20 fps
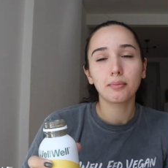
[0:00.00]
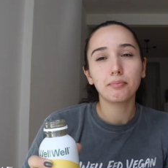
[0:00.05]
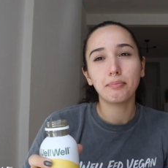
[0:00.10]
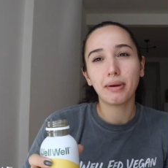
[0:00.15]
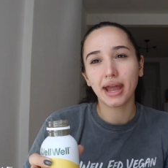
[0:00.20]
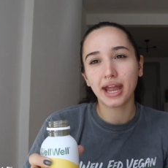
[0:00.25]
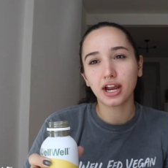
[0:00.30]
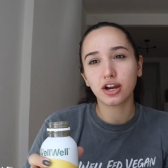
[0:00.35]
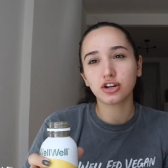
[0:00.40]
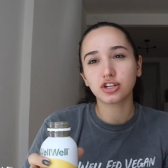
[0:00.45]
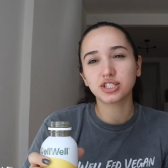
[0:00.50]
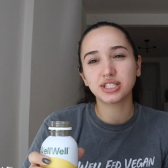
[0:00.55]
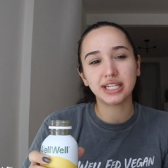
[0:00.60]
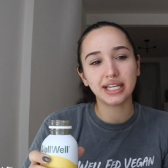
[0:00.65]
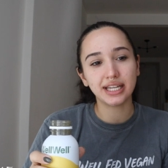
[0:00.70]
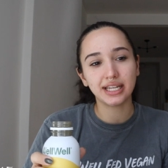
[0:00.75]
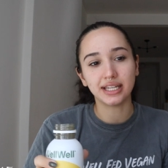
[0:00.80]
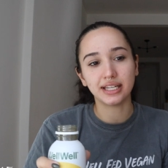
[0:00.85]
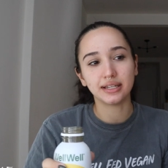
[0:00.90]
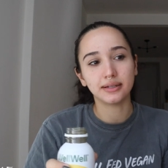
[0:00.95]
pear
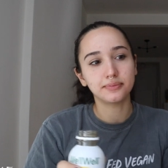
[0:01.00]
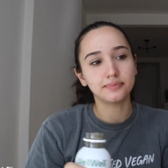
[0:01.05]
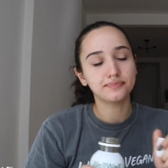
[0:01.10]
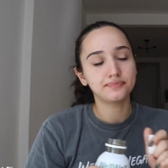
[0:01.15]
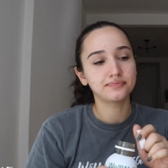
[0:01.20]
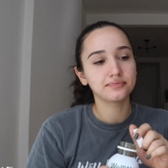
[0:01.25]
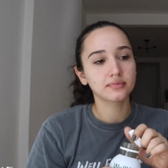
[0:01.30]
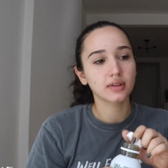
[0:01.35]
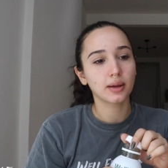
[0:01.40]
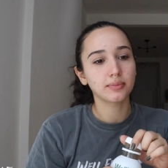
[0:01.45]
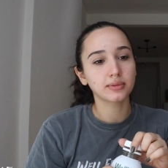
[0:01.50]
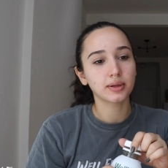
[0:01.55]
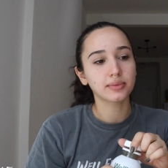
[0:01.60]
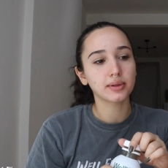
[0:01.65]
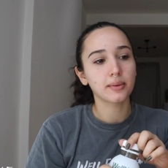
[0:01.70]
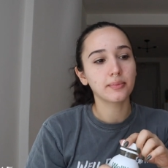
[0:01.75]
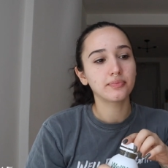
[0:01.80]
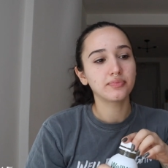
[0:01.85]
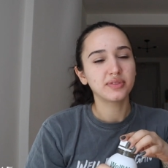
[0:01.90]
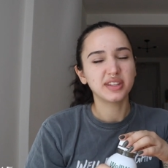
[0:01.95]
tea.
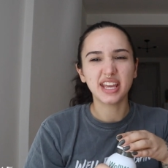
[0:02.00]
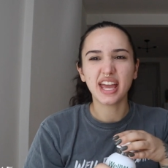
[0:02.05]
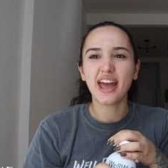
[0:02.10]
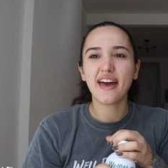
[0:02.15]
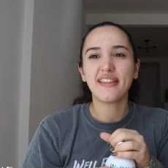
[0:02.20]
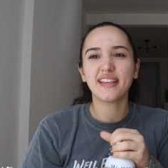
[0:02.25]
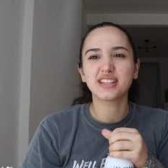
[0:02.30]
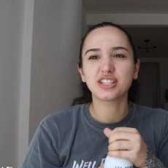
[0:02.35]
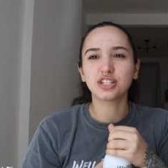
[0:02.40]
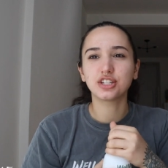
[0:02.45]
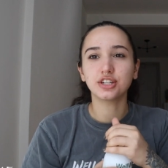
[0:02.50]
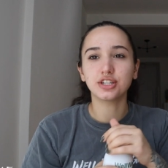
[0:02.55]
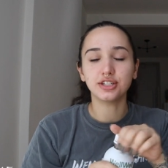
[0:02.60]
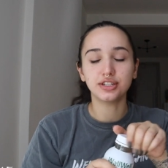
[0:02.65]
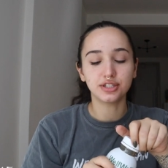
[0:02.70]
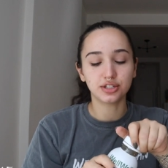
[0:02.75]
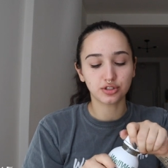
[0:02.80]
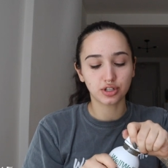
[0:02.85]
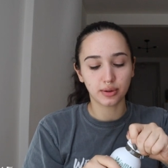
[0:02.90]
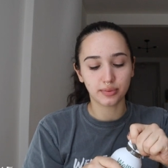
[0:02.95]
Yeah, that's a good
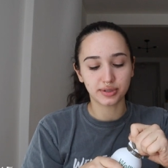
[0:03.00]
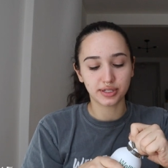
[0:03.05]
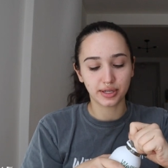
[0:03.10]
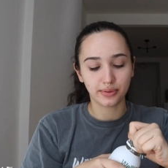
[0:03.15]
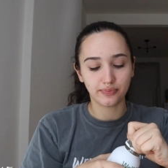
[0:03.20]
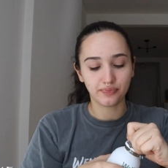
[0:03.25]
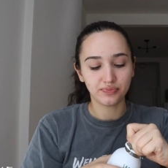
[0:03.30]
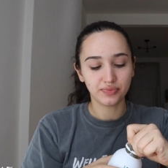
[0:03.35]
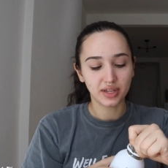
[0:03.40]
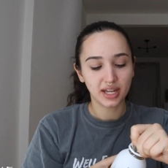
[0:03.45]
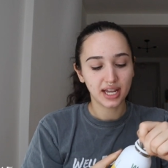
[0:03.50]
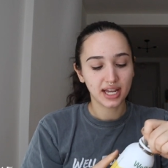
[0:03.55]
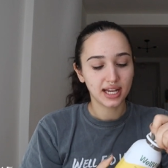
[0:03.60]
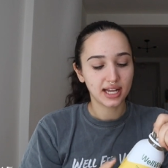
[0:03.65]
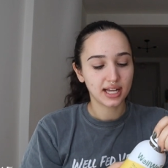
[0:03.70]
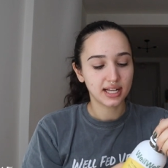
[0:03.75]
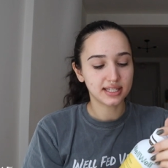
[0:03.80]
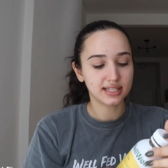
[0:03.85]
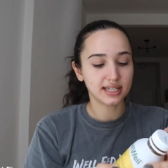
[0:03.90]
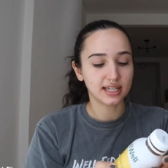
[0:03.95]
description.
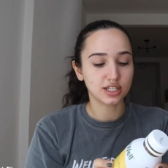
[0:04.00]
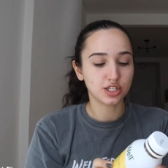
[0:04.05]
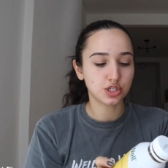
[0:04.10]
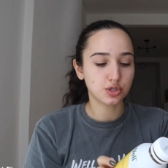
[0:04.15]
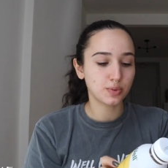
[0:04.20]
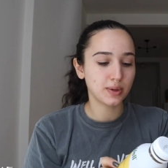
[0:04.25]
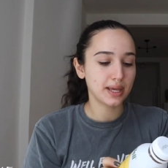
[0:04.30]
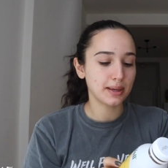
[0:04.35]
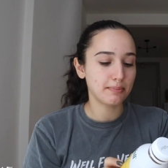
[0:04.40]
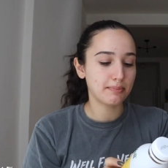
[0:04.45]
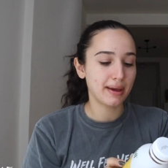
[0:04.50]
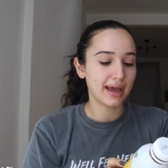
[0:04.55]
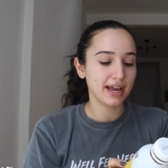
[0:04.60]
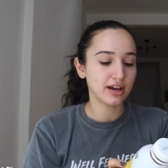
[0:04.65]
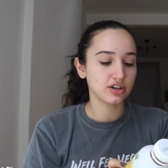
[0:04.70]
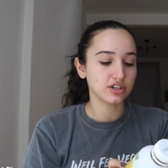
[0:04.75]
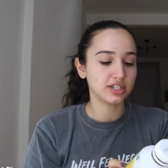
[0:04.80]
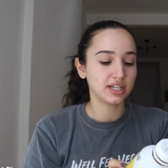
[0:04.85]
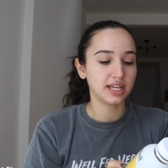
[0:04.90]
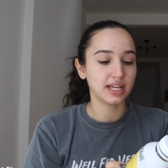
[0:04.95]
It's like a sweet
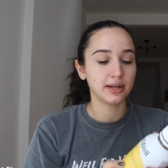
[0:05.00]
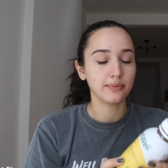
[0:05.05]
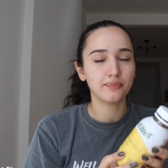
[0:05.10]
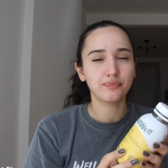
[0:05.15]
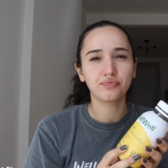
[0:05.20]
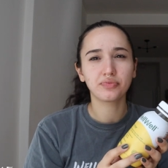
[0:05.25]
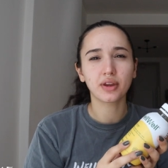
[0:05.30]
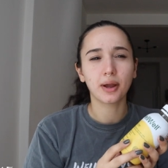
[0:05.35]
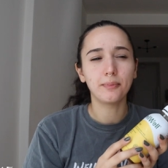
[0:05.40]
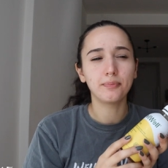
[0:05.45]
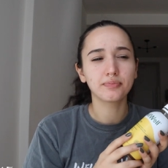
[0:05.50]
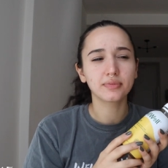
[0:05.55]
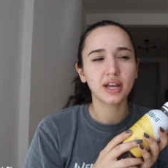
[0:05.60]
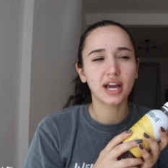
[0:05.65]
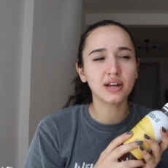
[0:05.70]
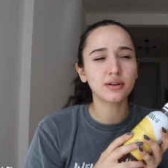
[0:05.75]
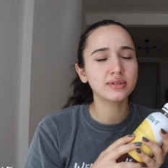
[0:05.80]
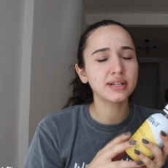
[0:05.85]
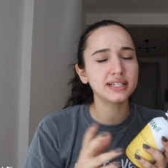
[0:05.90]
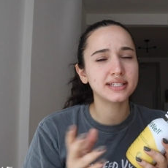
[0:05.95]
pear tea.
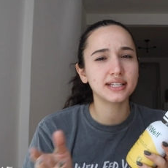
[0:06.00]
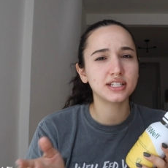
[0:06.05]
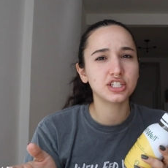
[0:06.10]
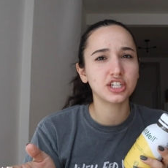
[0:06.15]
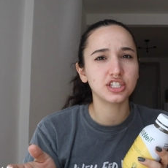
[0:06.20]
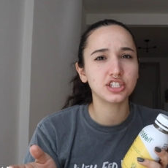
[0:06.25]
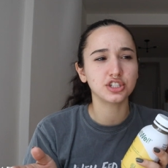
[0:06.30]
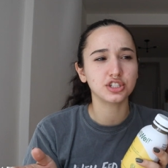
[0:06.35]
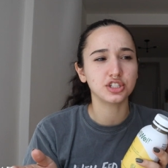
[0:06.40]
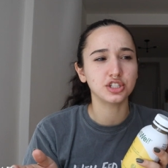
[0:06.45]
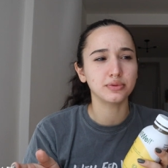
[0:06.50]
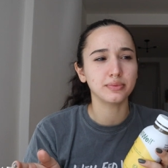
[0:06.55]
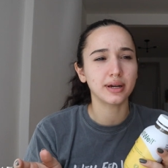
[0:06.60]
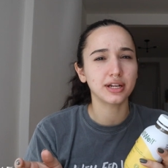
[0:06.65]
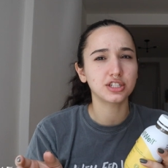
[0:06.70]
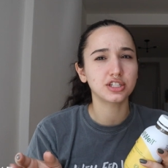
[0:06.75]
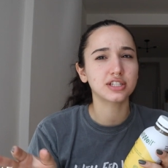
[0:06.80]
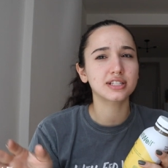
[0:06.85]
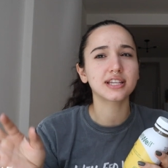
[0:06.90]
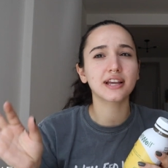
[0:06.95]
I don't taste the ginger too
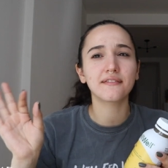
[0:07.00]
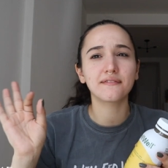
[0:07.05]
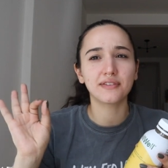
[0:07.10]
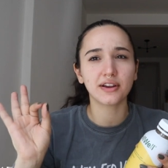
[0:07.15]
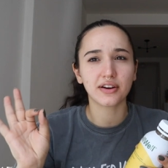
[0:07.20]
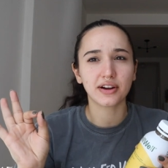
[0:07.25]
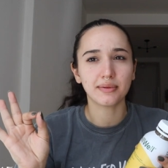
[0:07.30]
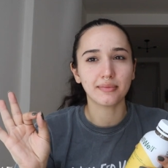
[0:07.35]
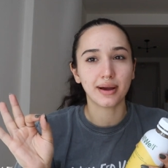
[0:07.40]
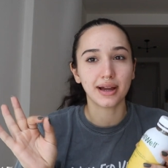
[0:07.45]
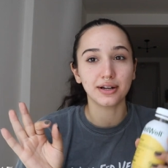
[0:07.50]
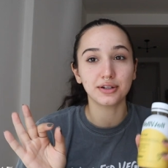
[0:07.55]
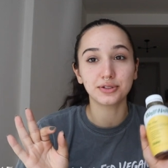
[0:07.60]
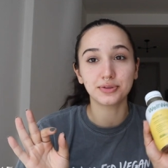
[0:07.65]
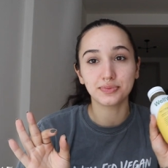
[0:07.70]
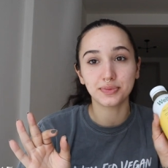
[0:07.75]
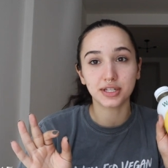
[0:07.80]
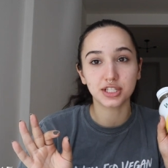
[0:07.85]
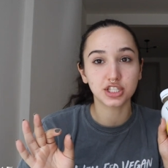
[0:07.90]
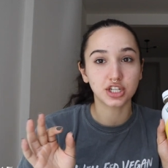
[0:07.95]
much. It's like very mild.
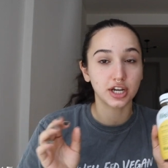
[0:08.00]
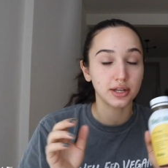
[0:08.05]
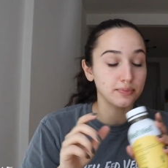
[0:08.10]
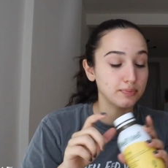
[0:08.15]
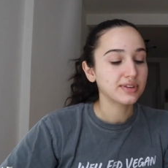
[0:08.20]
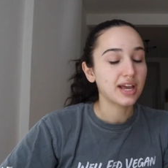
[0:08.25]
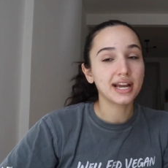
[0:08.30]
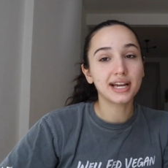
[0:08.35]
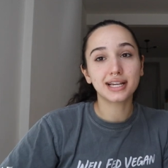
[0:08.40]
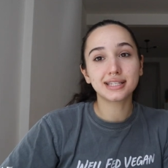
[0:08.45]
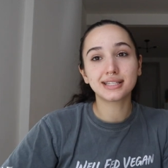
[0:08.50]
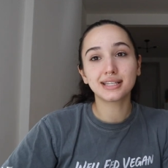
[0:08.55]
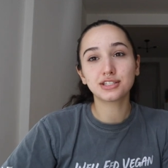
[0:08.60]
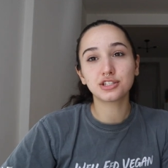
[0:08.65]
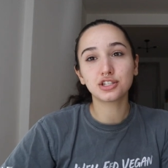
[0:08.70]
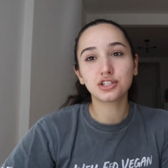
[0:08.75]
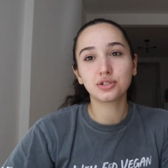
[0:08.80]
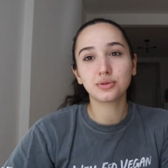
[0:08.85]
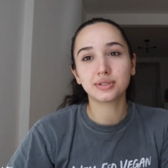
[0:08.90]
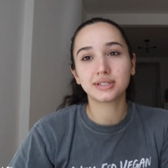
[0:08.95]
It's good. I guess let's
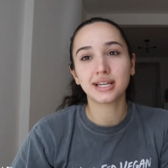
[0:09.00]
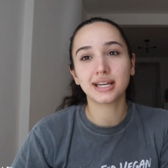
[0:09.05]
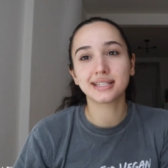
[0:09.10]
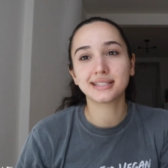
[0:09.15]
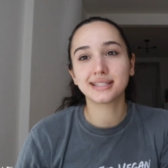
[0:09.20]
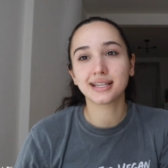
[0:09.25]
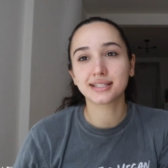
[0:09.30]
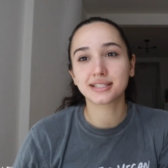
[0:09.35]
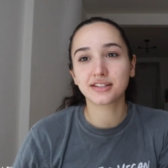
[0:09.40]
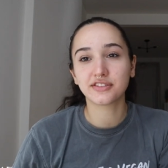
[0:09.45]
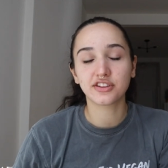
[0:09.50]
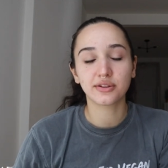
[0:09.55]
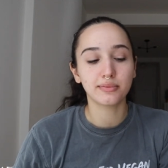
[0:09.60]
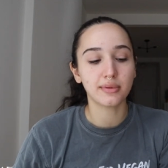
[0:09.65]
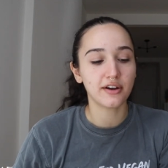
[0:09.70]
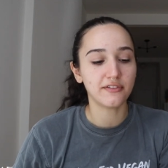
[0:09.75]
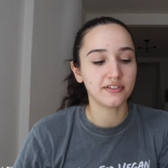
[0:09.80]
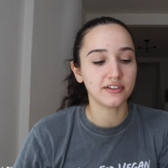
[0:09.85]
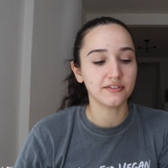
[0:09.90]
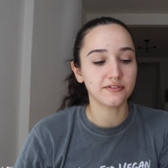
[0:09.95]
just do a taste test of the
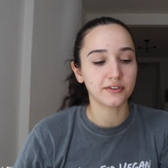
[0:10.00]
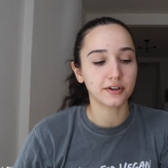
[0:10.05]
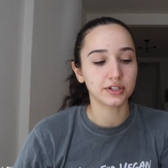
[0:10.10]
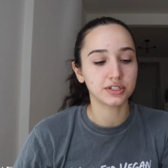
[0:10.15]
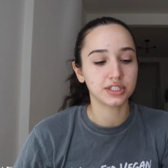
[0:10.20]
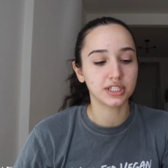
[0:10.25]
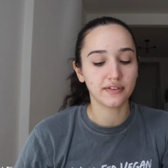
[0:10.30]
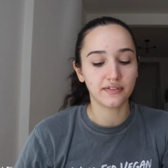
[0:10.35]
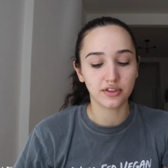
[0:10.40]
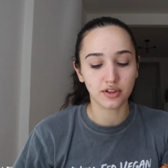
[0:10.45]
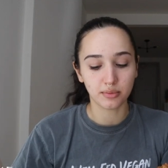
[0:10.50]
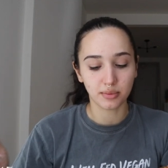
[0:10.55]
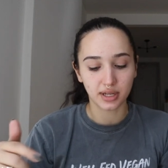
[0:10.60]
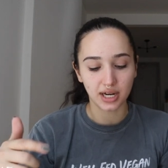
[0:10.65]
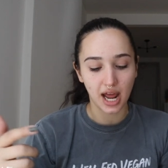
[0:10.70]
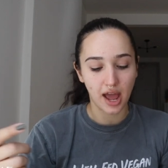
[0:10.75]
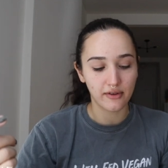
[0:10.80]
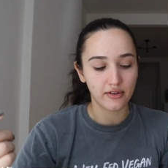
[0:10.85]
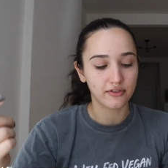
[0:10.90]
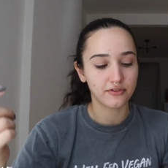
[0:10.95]
muffin first, even though I'm
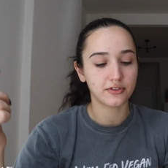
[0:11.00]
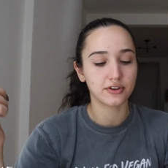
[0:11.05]
gonna have it